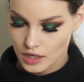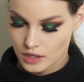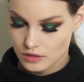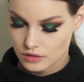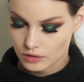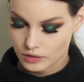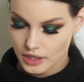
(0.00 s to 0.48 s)

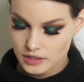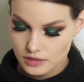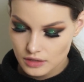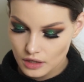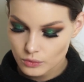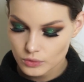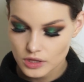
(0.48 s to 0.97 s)
So let's
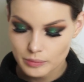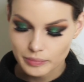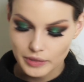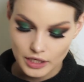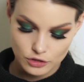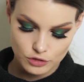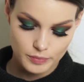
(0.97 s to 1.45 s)
start with the
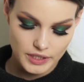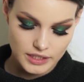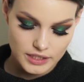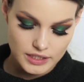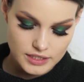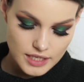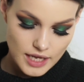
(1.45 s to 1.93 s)
blush,
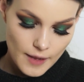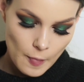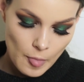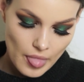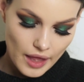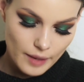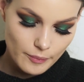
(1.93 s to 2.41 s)
because
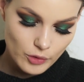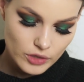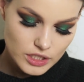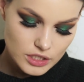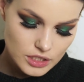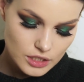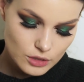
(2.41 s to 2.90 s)
I'm
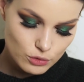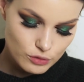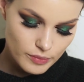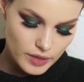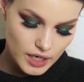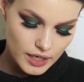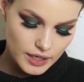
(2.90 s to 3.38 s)
going to use
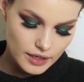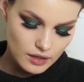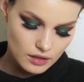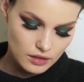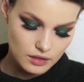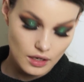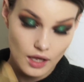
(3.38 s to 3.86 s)

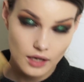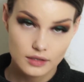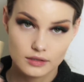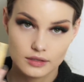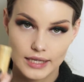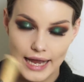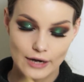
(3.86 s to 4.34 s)
my
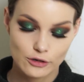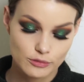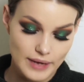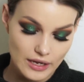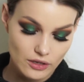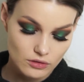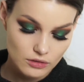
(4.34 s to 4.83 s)
Color
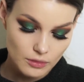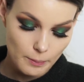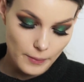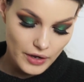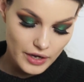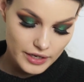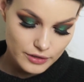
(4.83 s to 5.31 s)
Caramel
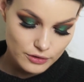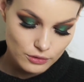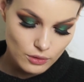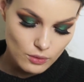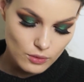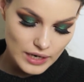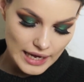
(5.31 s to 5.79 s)
Bio
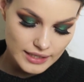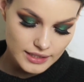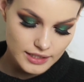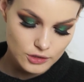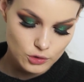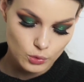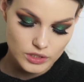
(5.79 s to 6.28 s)

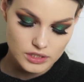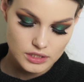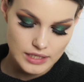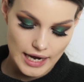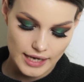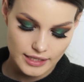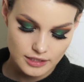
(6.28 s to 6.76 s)
Organic
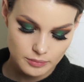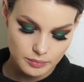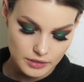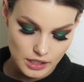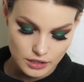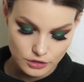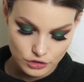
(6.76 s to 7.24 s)
Twist and
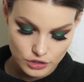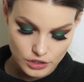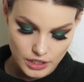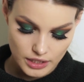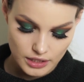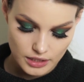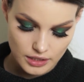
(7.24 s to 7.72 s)
Blush
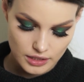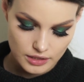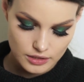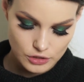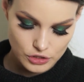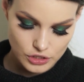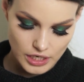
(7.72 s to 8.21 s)
in
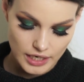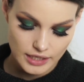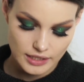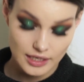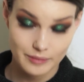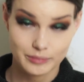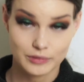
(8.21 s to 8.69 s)
the
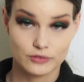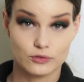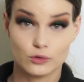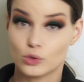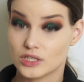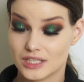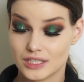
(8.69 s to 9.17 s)
shade number
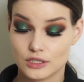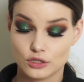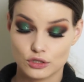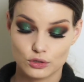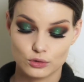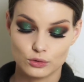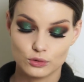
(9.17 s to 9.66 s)

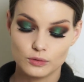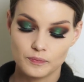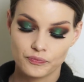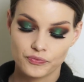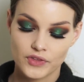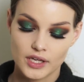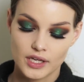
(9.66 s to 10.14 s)
42.
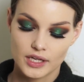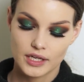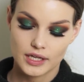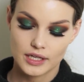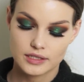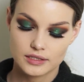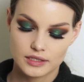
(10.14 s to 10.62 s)

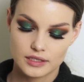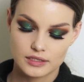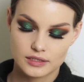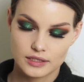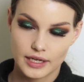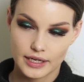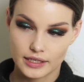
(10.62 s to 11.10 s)
It's
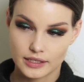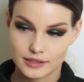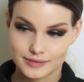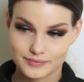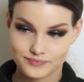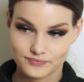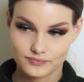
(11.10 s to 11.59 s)
this like
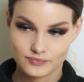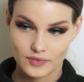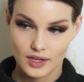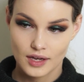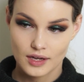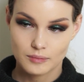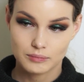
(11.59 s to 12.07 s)

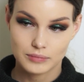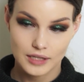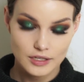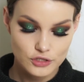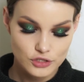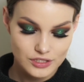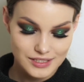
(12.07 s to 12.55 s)

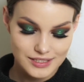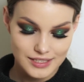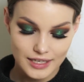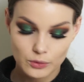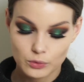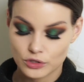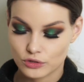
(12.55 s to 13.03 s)
blush
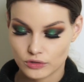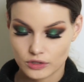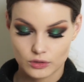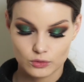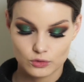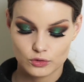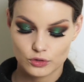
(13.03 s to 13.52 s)
stick, which you
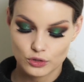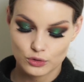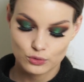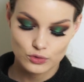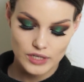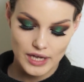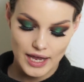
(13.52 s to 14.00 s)
can also
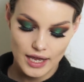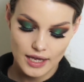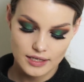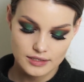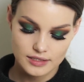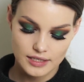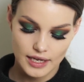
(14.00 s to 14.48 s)
use
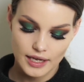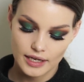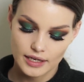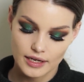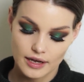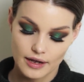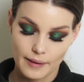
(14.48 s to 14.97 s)
as
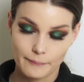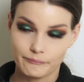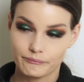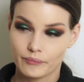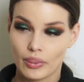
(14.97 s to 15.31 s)
a